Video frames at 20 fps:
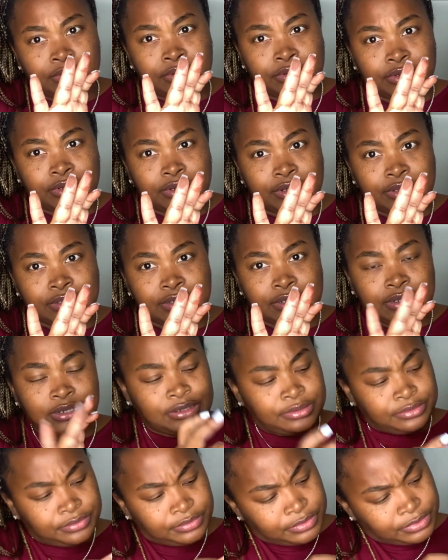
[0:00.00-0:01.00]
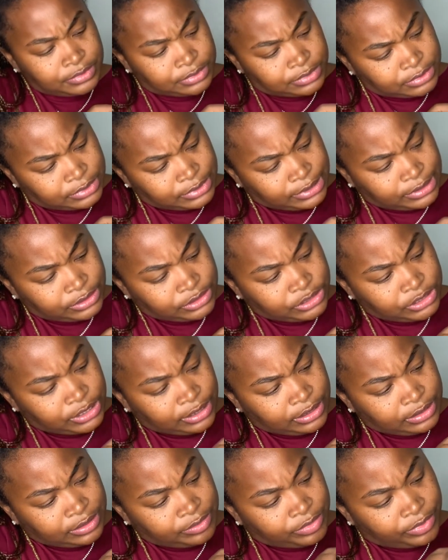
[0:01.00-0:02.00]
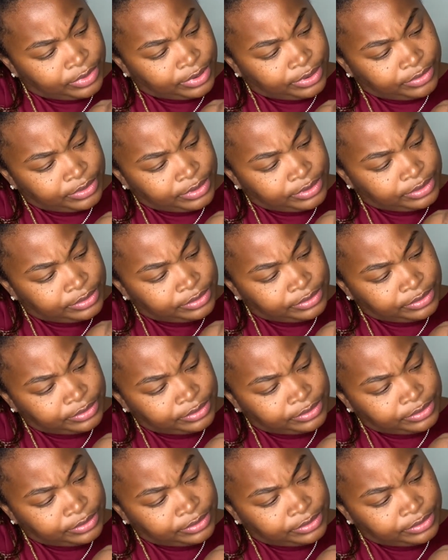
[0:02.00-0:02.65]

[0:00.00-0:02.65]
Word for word: Y'all see that? Like a chocolate brown color.